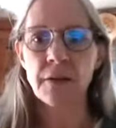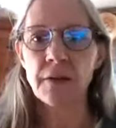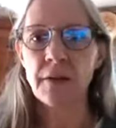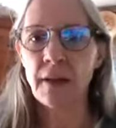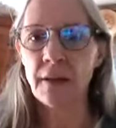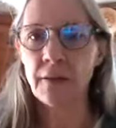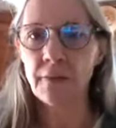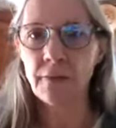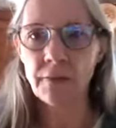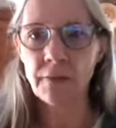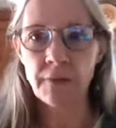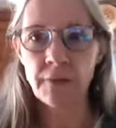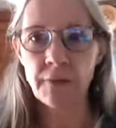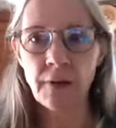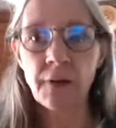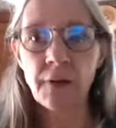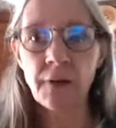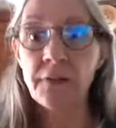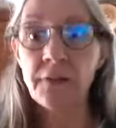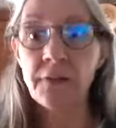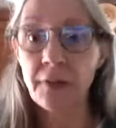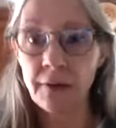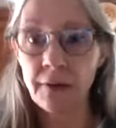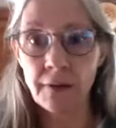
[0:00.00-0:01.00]
That's
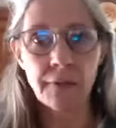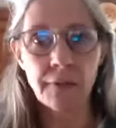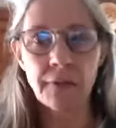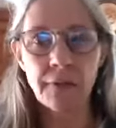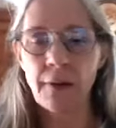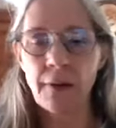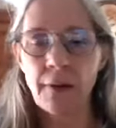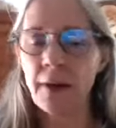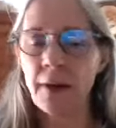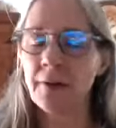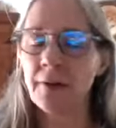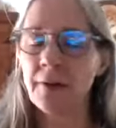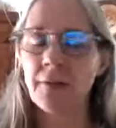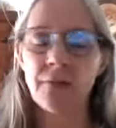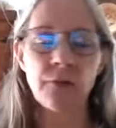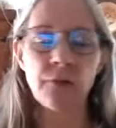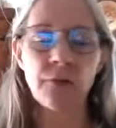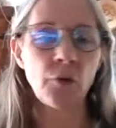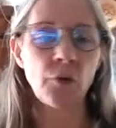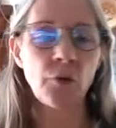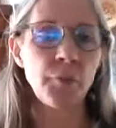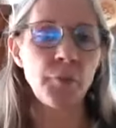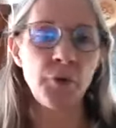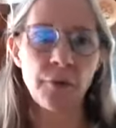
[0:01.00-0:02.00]
sustenance. That's
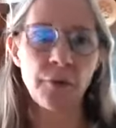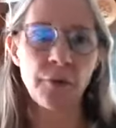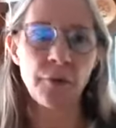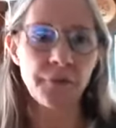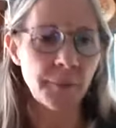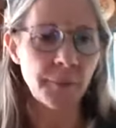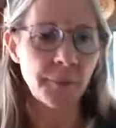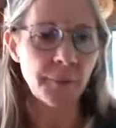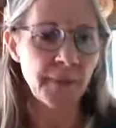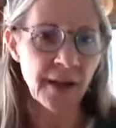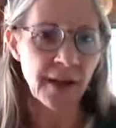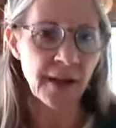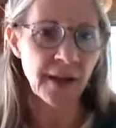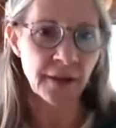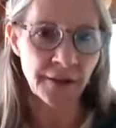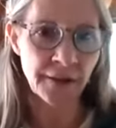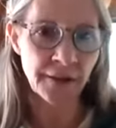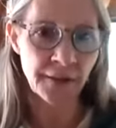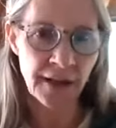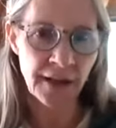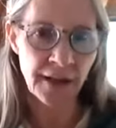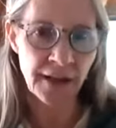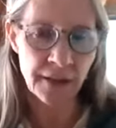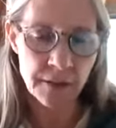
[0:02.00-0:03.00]
so beautiful,
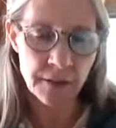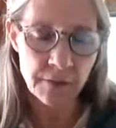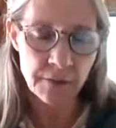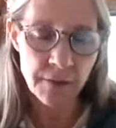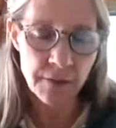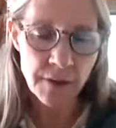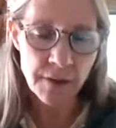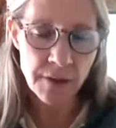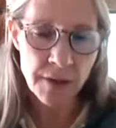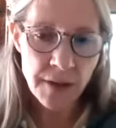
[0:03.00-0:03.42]
Madeline. Thank you.